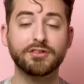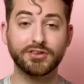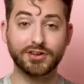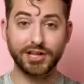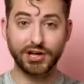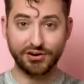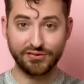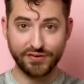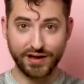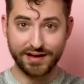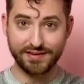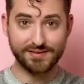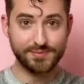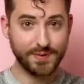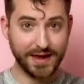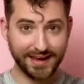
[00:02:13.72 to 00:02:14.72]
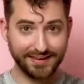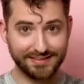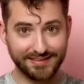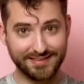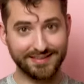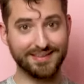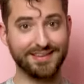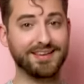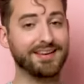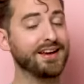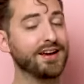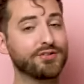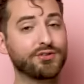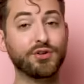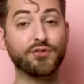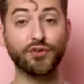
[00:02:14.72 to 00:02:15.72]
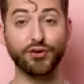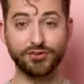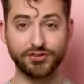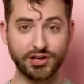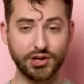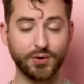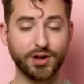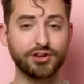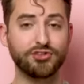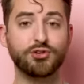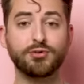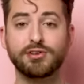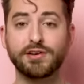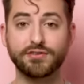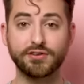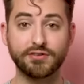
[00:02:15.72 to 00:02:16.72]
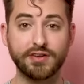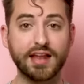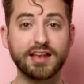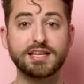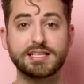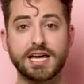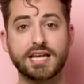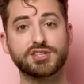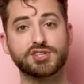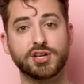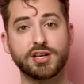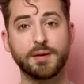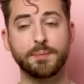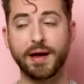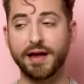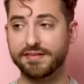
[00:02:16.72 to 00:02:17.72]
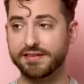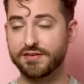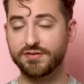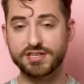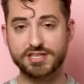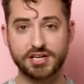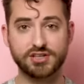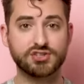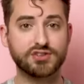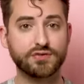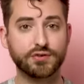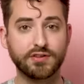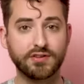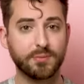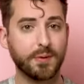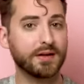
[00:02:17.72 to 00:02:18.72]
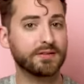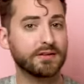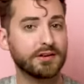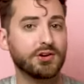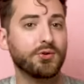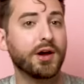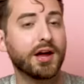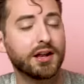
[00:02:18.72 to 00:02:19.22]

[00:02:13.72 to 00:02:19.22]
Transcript: to clarify space. So the first thing you want to do is you have to set an intention, a positive intention for the space that you're